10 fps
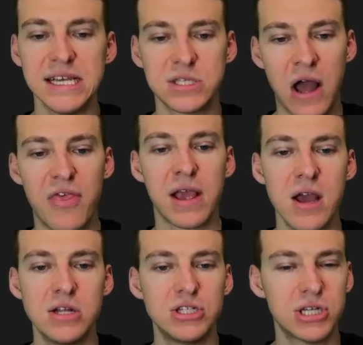So I think
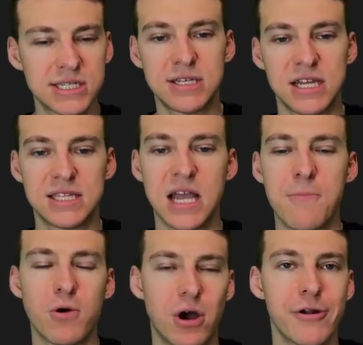just outside the
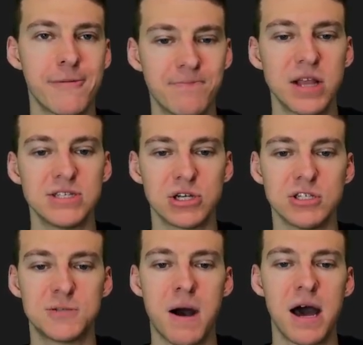top 100 is a good
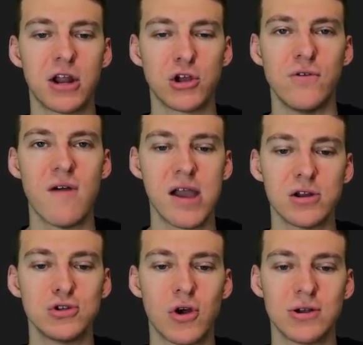spot and a good value
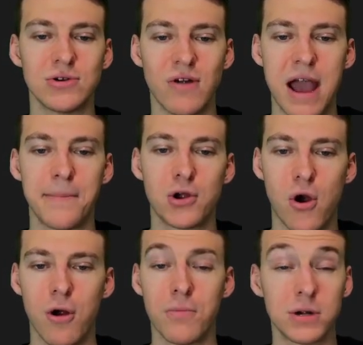to try to grab
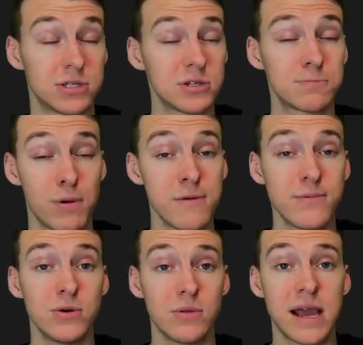Carl Brooks. There's plenty of
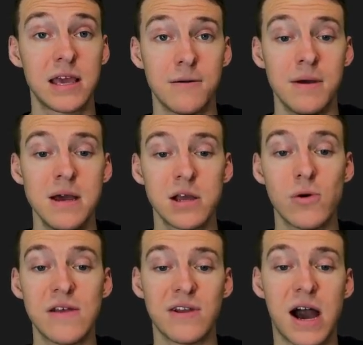people who like him
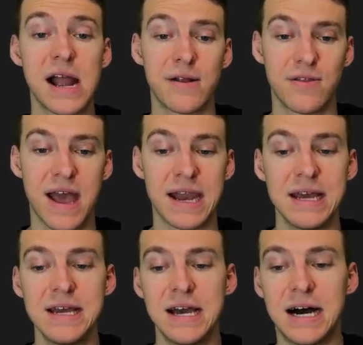going even higher than that
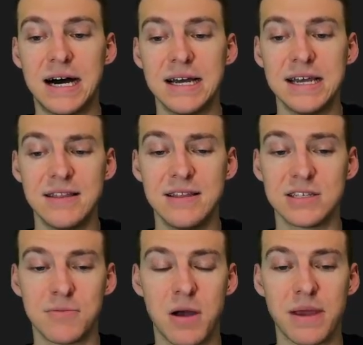this
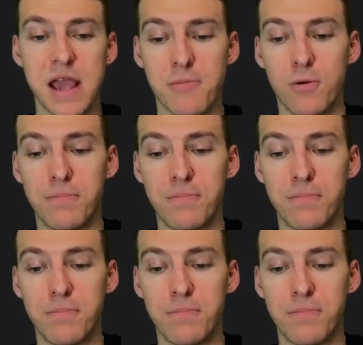upcoming April.